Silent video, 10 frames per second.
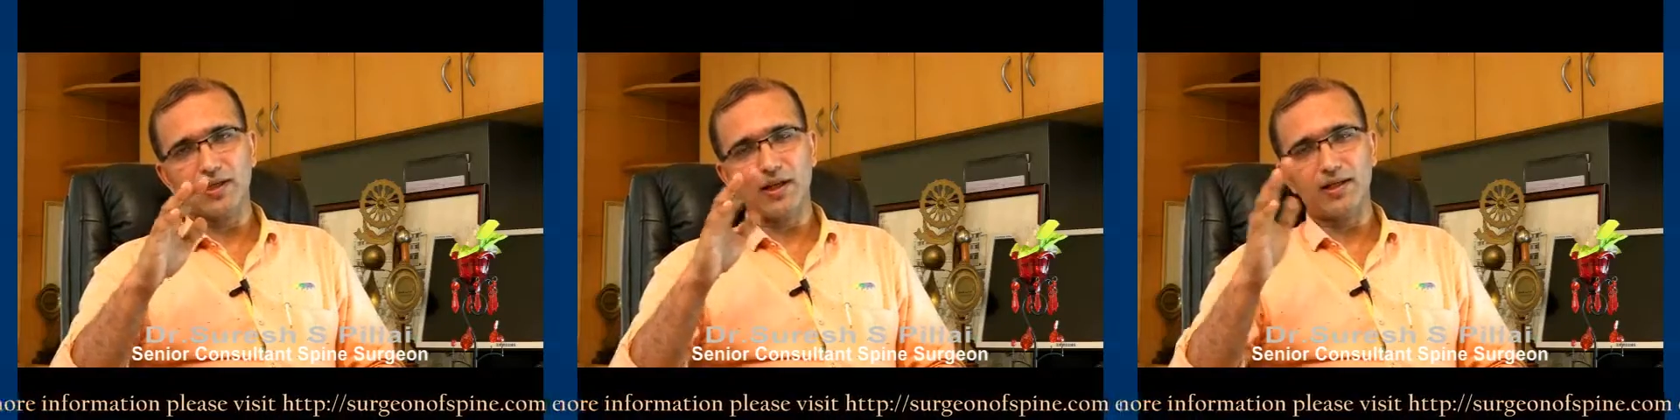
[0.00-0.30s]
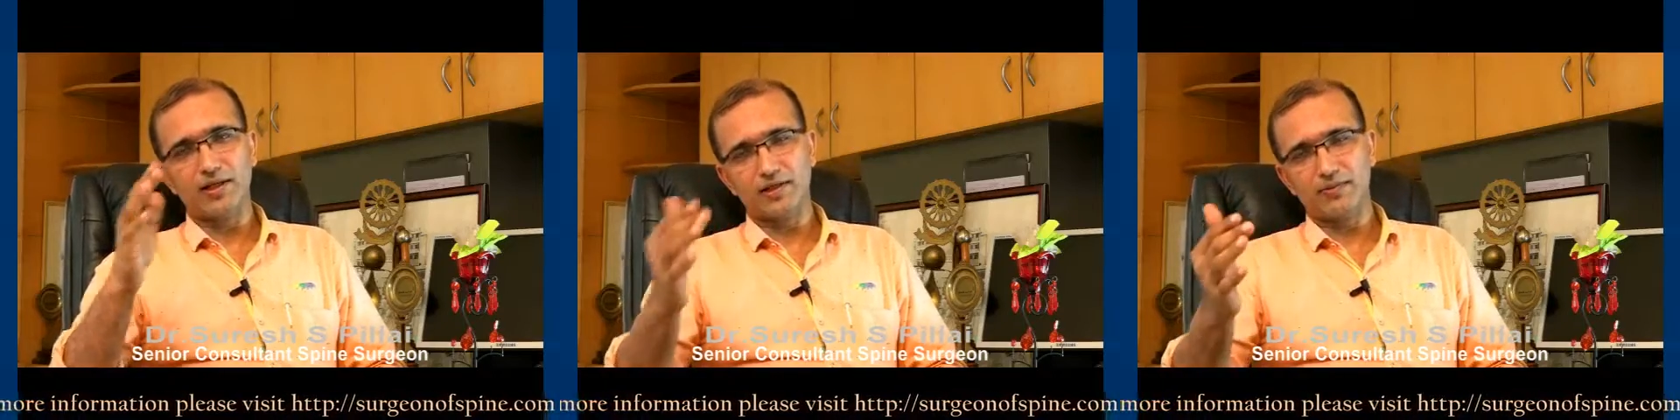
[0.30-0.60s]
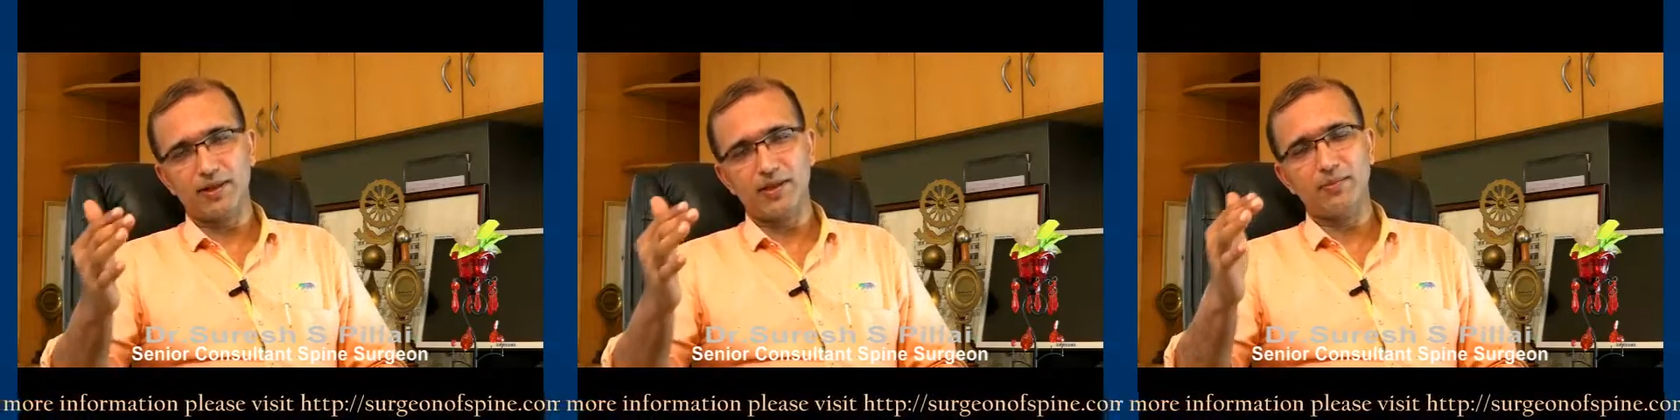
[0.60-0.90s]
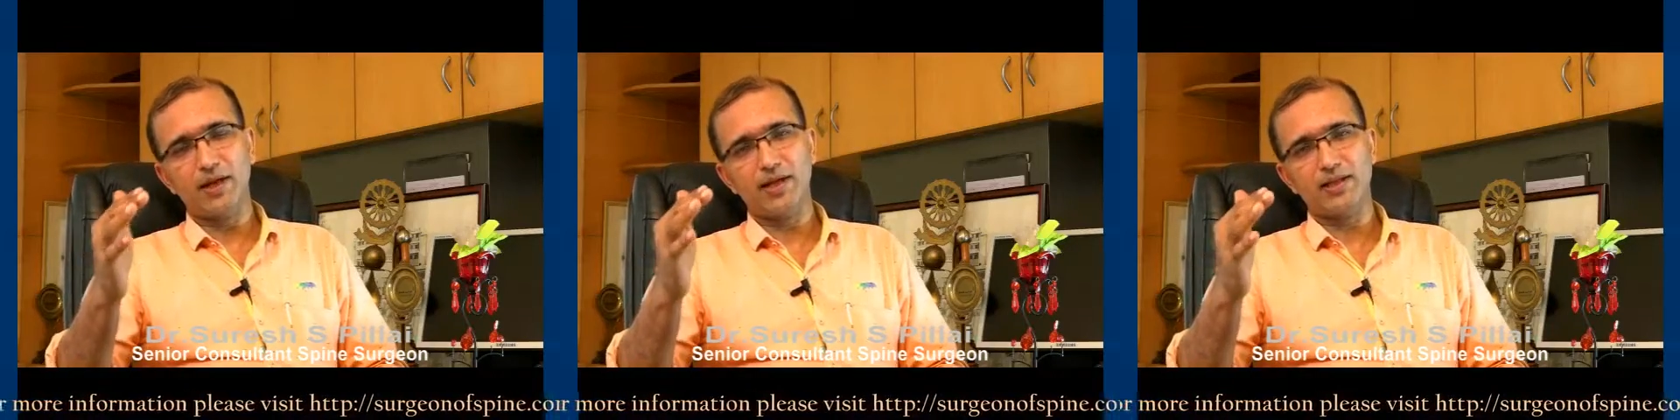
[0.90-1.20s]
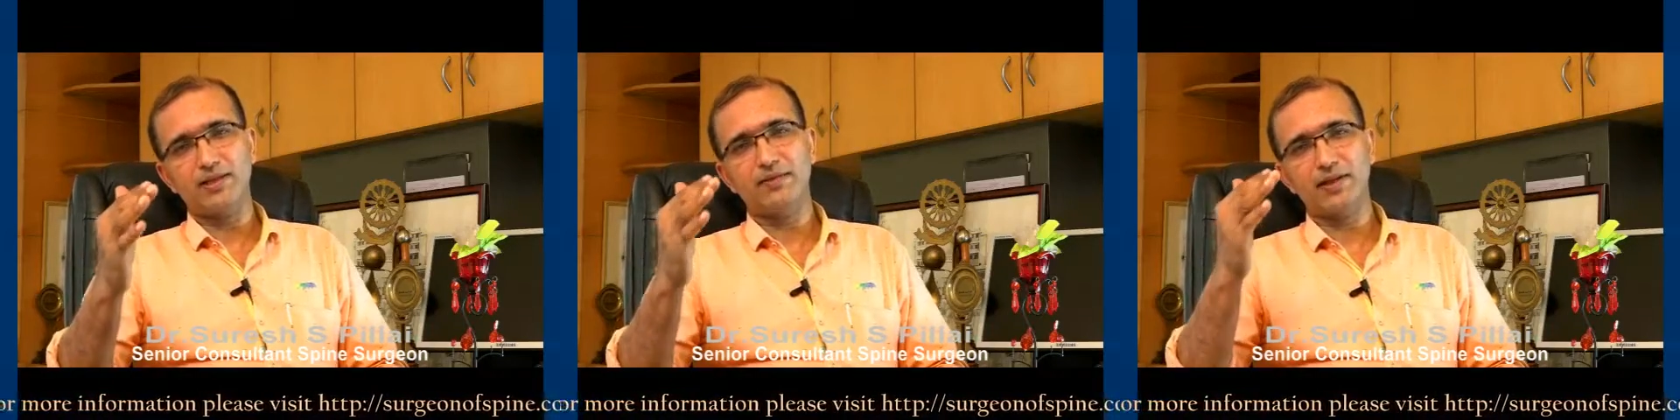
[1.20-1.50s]
and the spinal
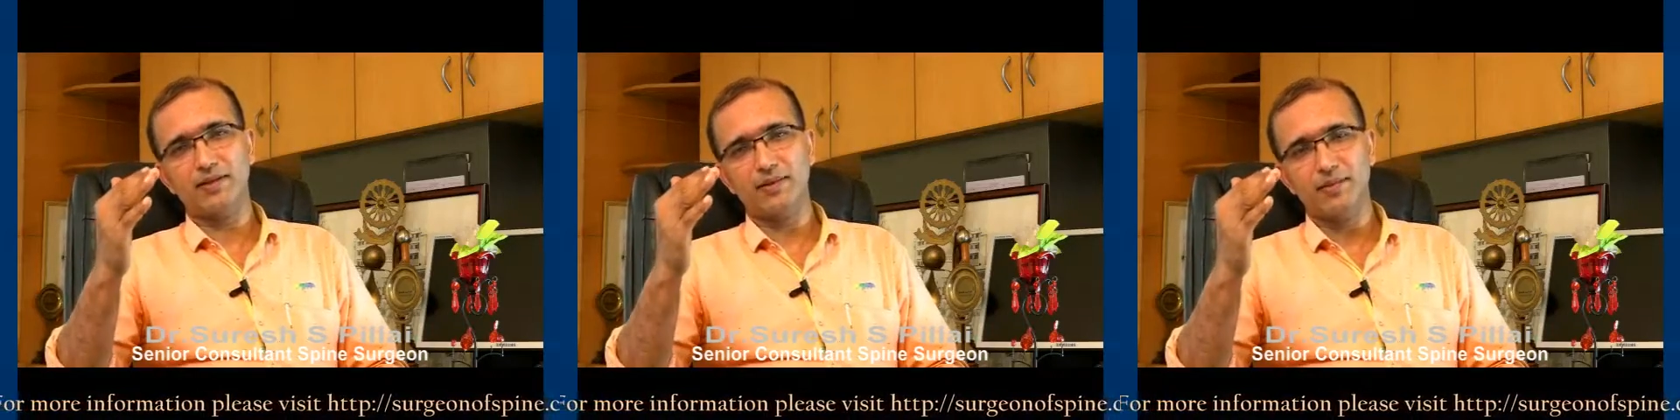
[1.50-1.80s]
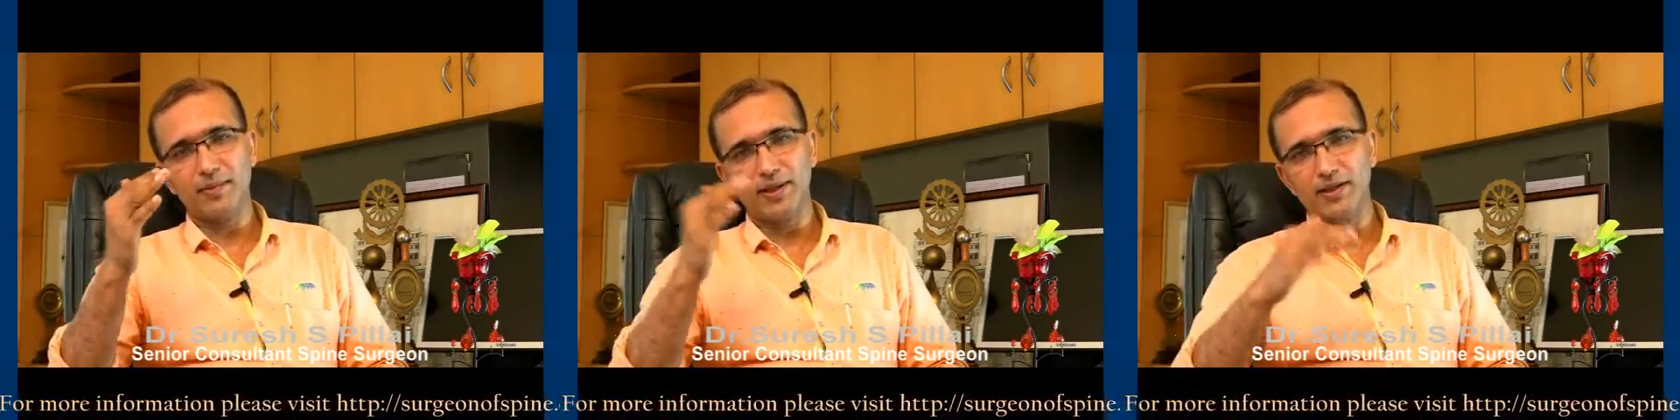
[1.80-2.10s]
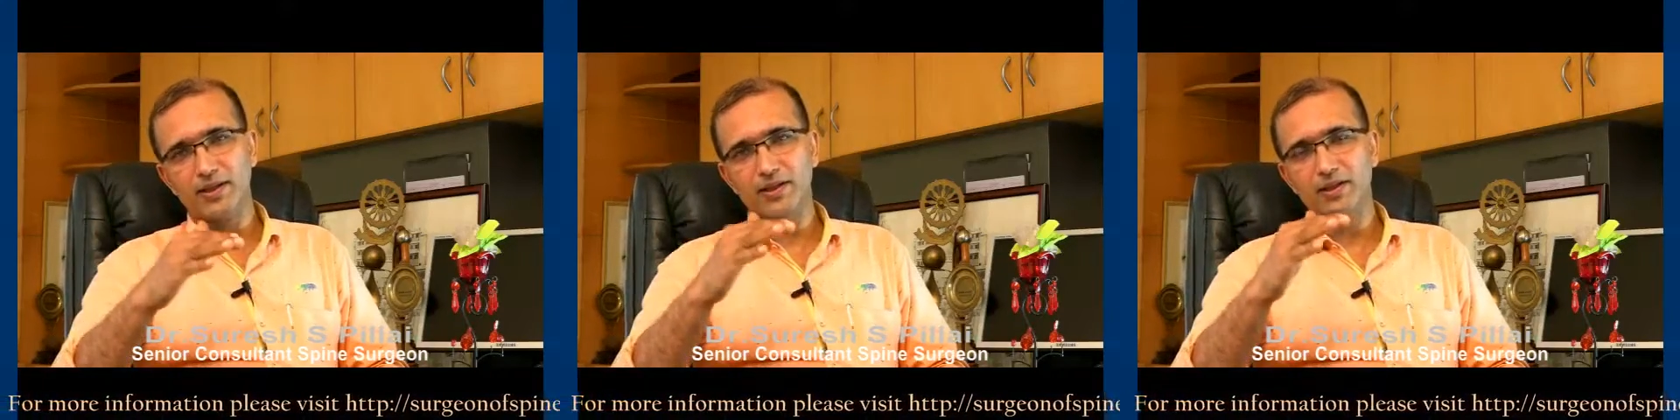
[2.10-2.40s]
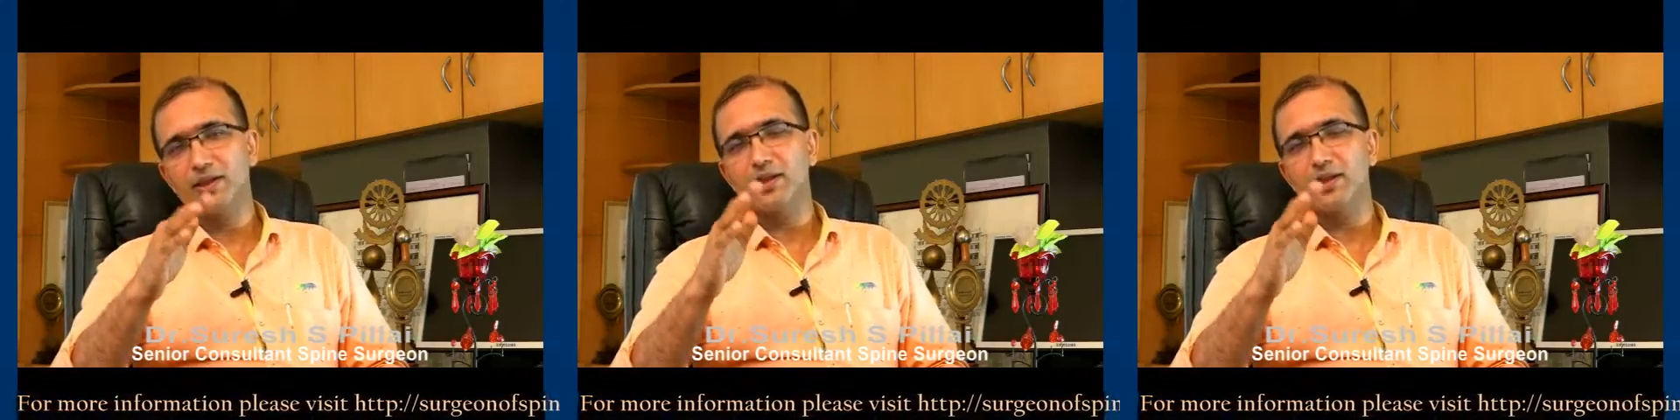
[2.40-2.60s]
balance, everything will be maintained.